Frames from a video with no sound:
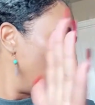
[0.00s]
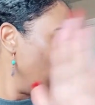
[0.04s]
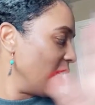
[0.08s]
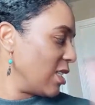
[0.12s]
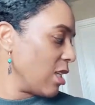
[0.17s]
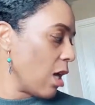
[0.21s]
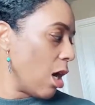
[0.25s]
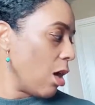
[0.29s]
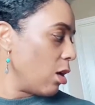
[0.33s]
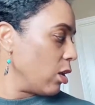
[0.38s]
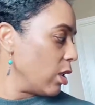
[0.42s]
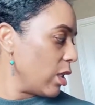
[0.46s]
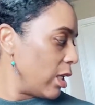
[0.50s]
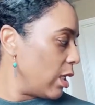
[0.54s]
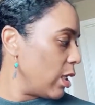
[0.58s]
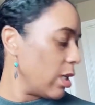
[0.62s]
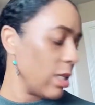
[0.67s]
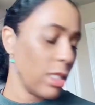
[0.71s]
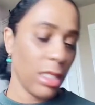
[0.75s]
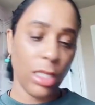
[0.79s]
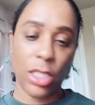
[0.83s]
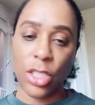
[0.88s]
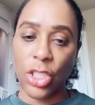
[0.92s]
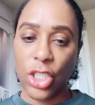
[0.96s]
That's all it
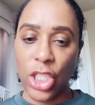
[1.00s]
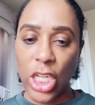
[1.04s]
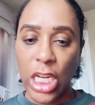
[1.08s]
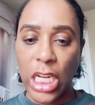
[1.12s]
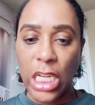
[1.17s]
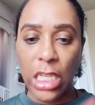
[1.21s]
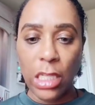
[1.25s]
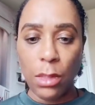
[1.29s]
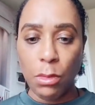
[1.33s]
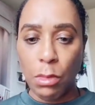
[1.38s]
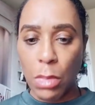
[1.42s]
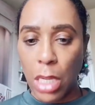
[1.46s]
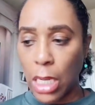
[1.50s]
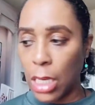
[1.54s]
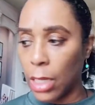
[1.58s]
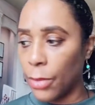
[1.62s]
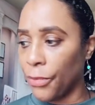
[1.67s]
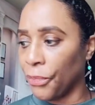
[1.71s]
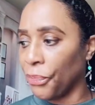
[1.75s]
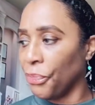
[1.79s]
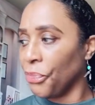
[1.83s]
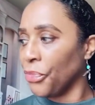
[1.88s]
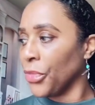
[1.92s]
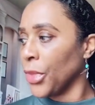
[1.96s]
is. Cheating
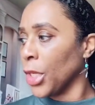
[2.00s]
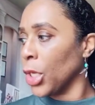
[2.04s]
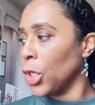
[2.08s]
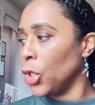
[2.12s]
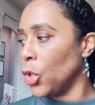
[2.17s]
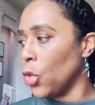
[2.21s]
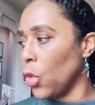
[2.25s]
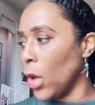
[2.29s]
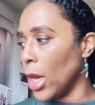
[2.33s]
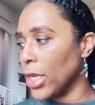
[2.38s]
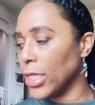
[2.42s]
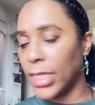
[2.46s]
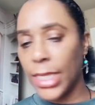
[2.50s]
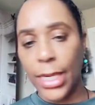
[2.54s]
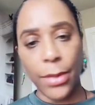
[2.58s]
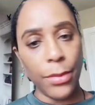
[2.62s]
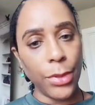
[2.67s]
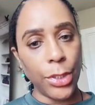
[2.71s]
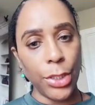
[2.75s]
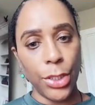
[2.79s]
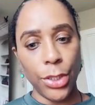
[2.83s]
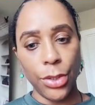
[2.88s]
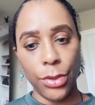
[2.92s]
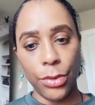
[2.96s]
mean, do I
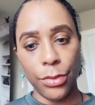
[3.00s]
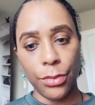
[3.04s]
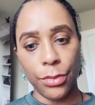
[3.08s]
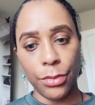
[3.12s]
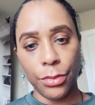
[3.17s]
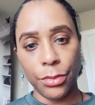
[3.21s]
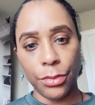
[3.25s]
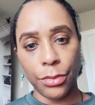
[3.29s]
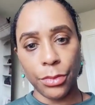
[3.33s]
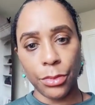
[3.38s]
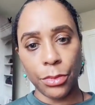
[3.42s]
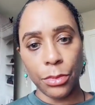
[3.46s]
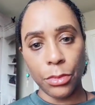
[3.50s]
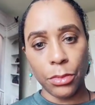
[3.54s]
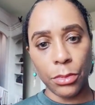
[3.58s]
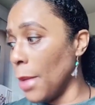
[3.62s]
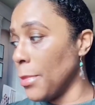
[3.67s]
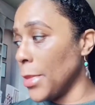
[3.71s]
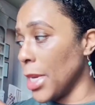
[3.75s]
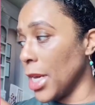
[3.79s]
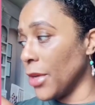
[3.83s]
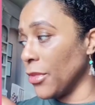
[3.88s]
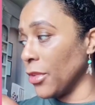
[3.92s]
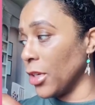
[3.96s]
stay with you?
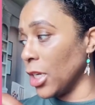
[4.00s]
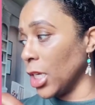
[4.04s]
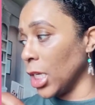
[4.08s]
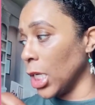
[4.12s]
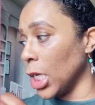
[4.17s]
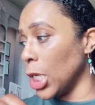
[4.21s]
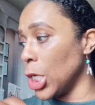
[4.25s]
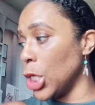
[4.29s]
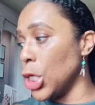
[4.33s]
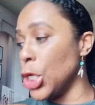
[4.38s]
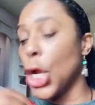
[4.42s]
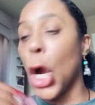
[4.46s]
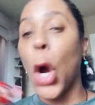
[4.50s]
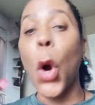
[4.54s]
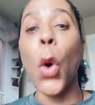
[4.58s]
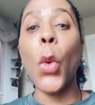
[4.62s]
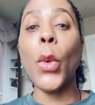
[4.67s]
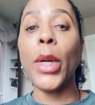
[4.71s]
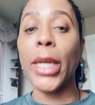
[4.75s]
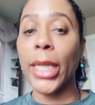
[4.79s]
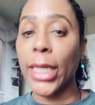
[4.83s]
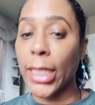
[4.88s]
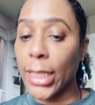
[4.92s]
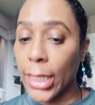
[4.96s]
I'm not going to
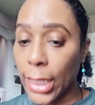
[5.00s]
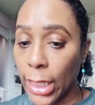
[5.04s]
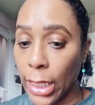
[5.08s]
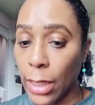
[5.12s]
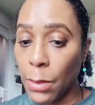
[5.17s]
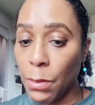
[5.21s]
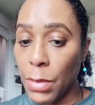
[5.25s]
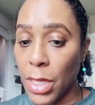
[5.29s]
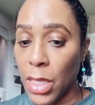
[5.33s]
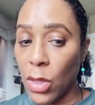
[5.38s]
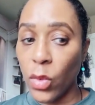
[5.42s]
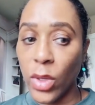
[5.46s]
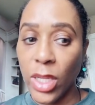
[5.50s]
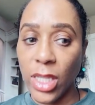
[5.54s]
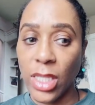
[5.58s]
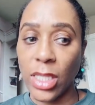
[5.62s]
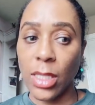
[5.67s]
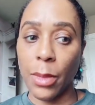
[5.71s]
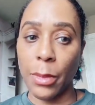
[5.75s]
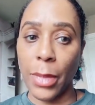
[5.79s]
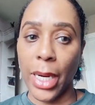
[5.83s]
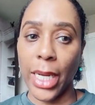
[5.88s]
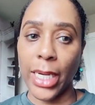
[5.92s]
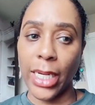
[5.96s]
knowingly be
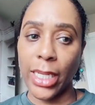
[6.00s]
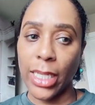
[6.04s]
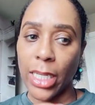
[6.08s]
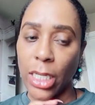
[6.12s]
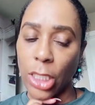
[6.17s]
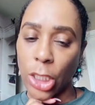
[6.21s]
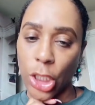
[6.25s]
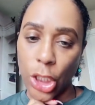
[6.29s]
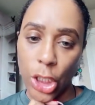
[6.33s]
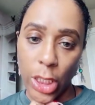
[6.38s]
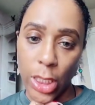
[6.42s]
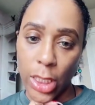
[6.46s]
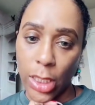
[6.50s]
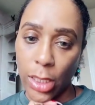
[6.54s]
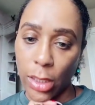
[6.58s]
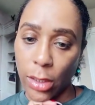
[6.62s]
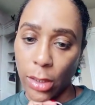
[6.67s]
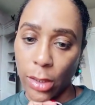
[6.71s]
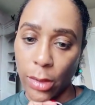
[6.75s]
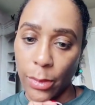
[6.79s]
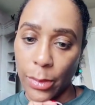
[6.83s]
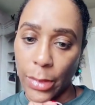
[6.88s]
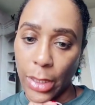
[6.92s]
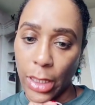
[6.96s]
with somebody that's
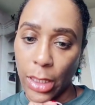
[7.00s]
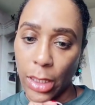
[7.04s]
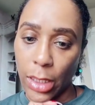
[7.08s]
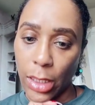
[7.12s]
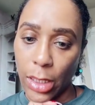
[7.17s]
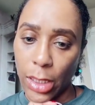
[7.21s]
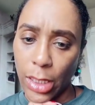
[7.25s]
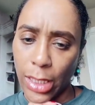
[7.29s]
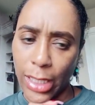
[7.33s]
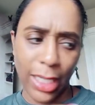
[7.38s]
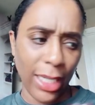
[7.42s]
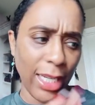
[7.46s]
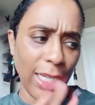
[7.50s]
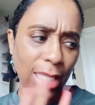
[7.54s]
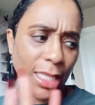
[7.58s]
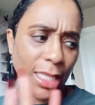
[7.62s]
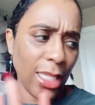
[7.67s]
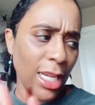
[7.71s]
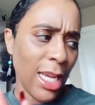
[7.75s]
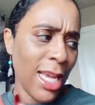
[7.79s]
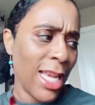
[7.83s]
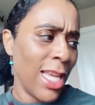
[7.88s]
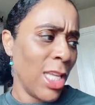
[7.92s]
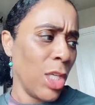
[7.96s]
cheating on me. Now,
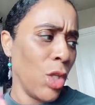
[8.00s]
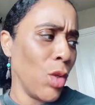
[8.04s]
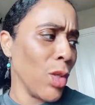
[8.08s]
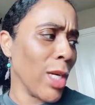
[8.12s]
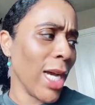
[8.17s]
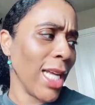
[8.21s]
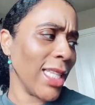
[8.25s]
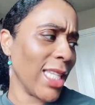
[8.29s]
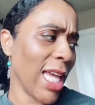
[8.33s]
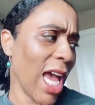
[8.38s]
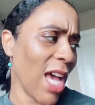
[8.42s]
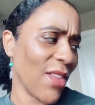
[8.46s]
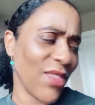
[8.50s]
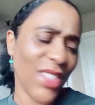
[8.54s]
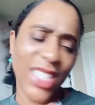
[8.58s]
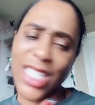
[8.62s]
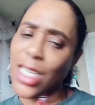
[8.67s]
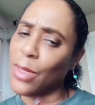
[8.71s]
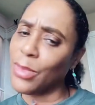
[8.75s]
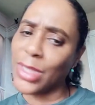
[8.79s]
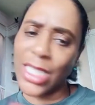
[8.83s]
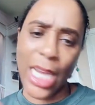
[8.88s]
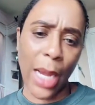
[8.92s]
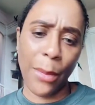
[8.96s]
that's, you got to have
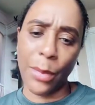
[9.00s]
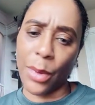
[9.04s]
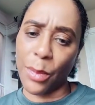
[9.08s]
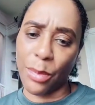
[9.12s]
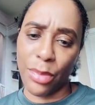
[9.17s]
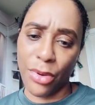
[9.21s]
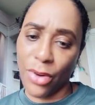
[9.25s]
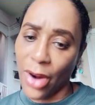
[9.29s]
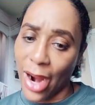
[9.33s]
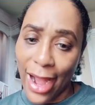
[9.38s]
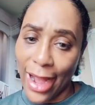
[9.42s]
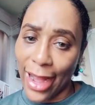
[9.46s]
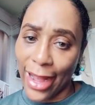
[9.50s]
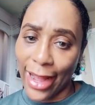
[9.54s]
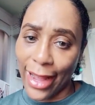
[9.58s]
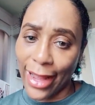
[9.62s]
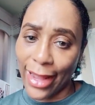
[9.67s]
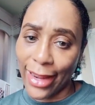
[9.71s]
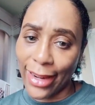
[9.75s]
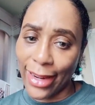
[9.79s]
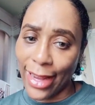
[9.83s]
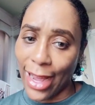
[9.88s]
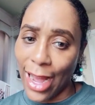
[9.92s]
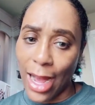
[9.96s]
some type of
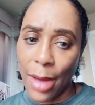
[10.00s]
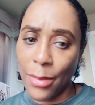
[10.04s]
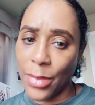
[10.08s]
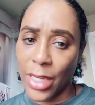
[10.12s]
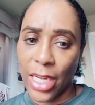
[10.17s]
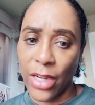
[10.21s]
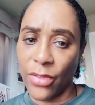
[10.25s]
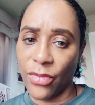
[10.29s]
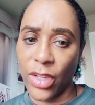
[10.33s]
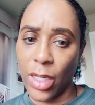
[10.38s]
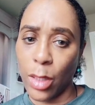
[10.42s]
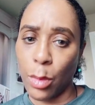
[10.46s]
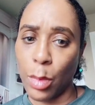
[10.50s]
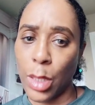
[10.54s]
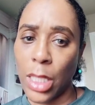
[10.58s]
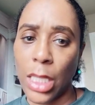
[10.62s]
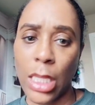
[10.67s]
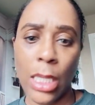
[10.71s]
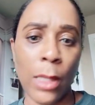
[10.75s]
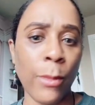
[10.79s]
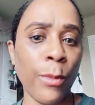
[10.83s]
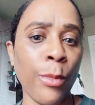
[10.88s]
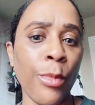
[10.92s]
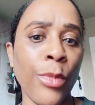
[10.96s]
pride. I'm not finna
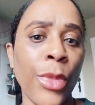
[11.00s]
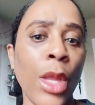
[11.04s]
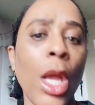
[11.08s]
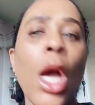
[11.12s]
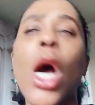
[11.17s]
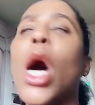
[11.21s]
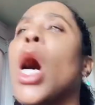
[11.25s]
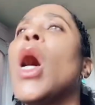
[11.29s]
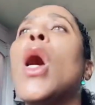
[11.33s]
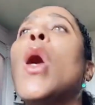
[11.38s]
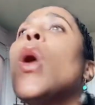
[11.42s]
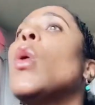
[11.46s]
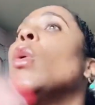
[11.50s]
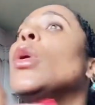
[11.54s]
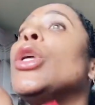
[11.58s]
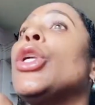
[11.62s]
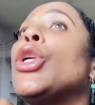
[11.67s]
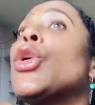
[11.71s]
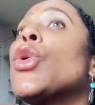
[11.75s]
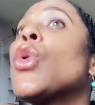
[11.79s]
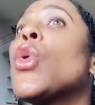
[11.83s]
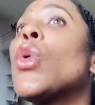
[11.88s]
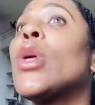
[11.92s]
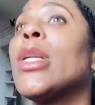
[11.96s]
be, oh,
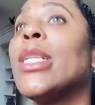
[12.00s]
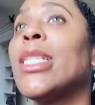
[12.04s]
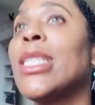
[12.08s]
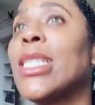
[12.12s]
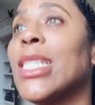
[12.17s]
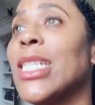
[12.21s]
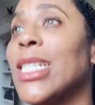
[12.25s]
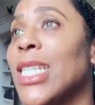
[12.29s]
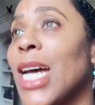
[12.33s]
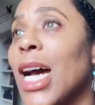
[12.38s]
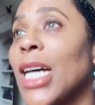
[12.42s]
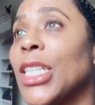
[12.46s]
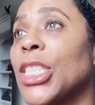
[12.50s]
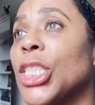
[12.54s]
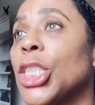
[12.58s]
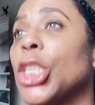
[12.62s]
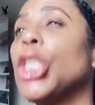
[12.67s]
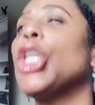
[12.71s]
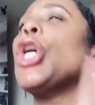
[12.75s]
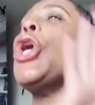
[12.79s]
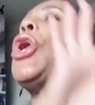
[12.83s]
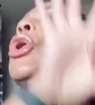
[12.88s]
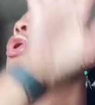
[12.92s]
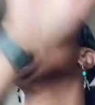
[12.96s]
you want to see
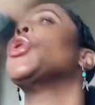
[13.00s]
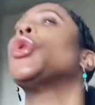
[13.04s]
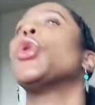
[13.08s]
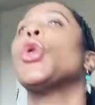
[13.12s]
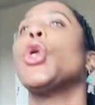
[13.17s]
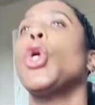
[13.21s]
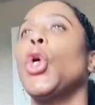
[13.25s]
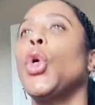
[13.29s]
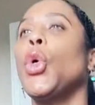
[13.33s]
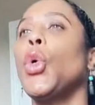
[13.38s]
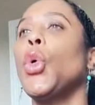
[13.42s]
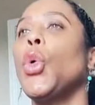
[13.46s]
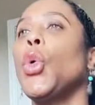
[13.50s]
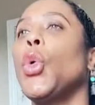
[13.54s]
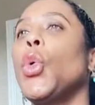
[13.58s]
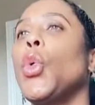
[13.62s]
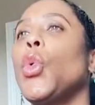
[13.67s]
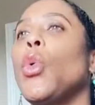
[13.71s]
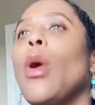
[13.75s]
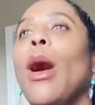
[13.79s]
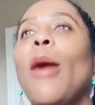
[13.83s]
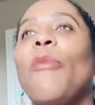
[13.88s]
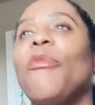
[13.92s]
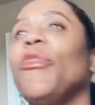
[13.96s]
Tasha?
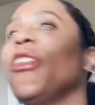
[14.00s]
Cool.